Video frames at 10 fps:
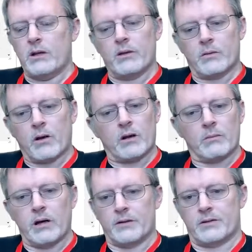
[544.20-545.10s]
the wrong
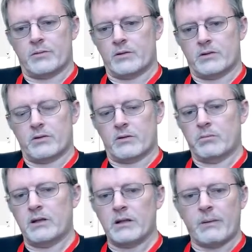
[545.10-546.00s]
months. We're
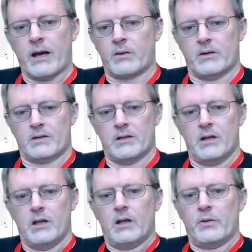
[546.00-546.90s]
completely backwards.
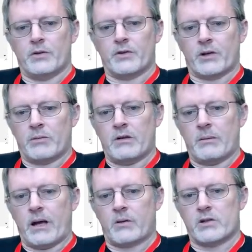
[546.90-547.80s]
The results are completely
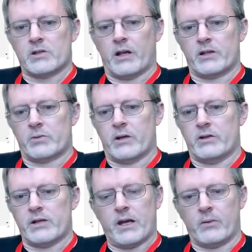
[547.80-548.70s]
backwards. July is greater than
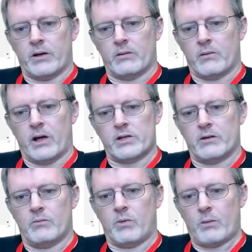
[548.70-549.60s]
January.
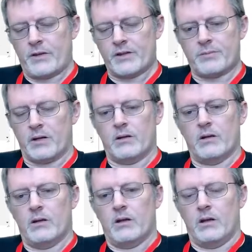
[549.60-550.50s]
Why would this be?
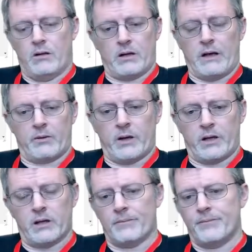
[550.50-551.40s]
I have no
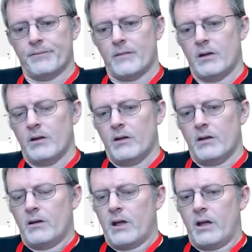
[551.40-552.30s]
idea.
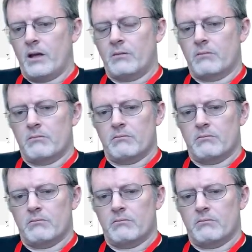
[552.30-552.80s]
And